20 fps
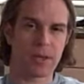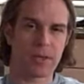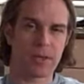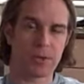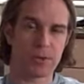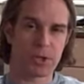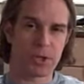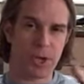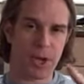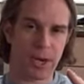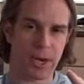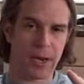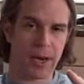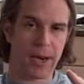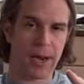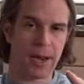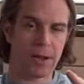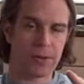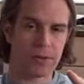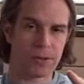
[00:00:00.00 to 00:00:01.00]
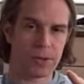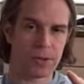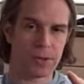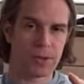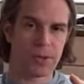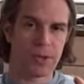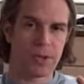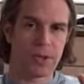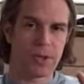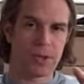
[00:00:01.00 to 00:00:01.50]
so check it out.
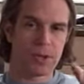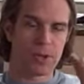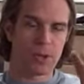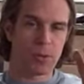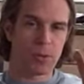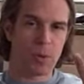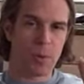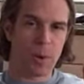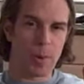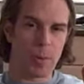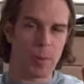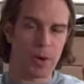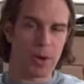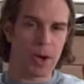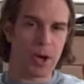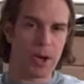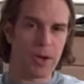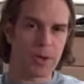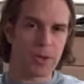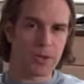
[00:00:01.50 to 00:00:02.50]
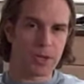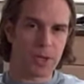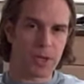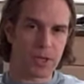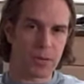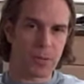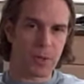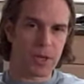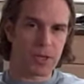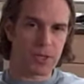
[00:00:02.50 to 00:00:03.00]
So remember, under
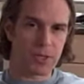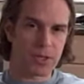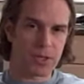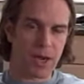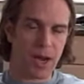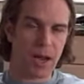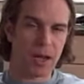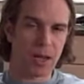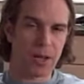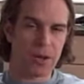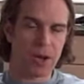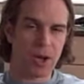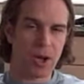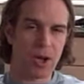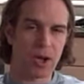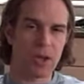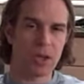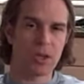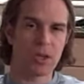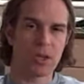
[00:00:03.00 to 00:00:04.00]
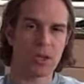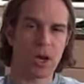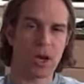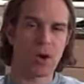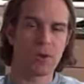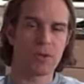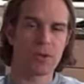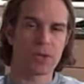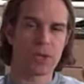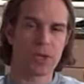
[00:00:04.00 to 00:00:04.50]
six months Tylenol,
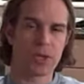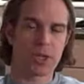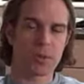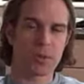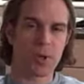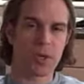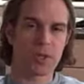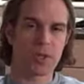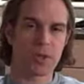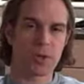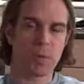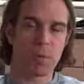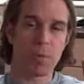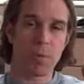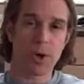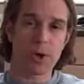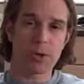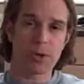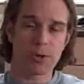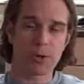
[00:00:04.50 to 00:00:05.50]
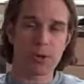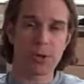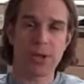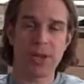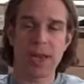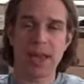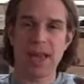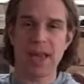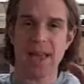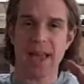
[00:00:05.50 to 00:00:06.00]
over six months Motrin,
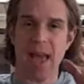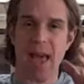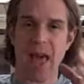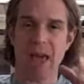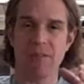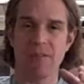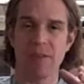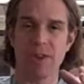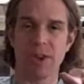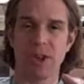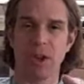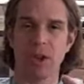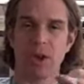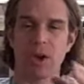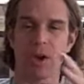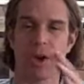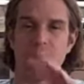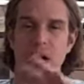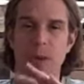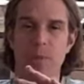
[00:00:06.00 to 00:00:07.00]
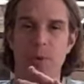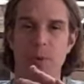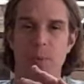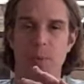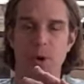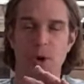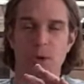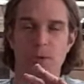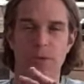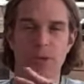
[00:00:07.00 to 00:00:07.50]
Advil, or
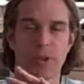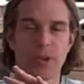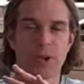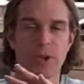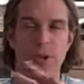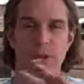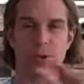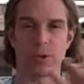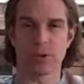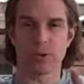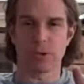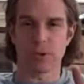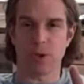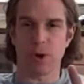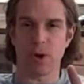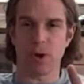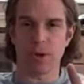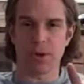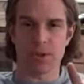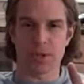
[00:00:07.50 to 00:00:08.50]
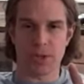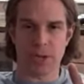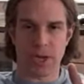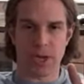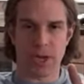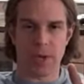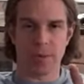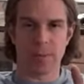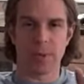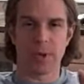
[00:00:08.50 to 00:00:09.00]
ibuprofen. Those are all the
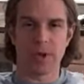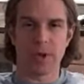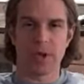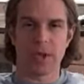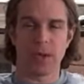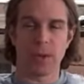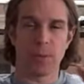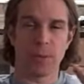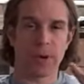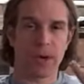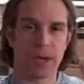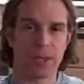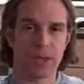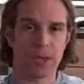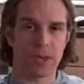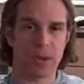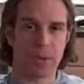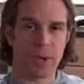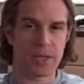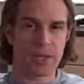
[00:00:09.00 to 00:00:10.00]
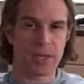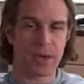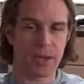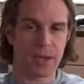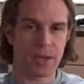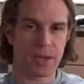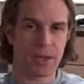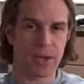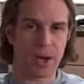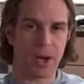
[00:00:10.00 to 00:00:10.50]
same. And when I talk about
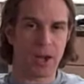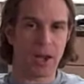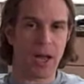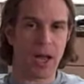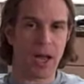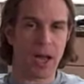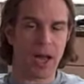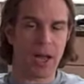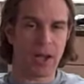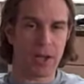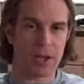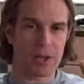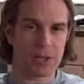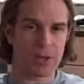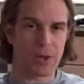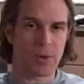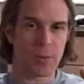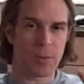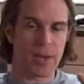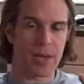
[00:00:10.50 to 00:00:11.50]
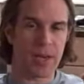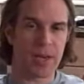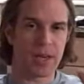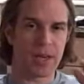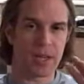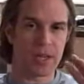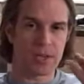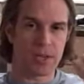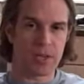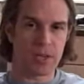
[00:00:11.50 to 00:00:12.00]
Tylenol, I also mean
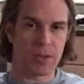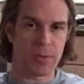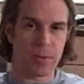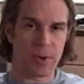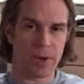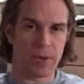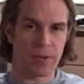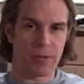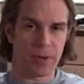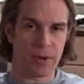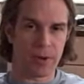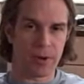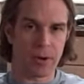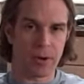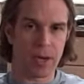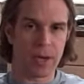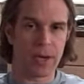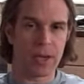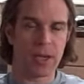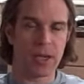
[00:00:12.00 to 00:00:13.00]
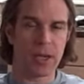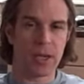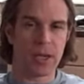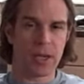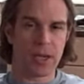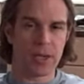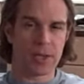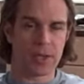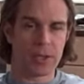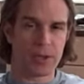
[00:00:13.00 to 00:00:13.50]
acetaminophen, all right?
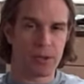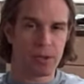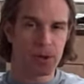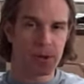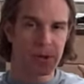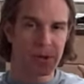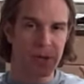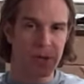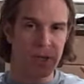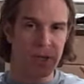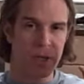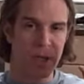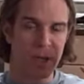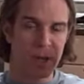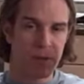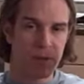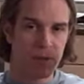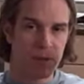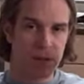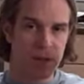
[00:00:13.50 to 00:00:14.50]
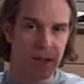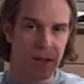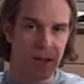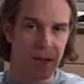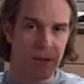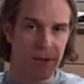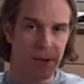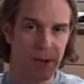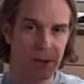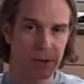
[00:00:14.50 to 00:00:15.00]
And so there's the infant
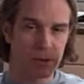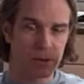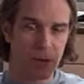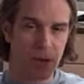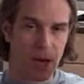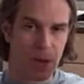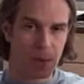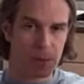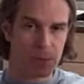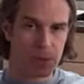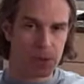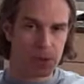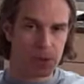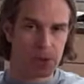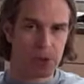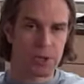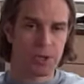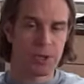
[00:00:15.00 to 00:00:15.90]
Tylenol drops,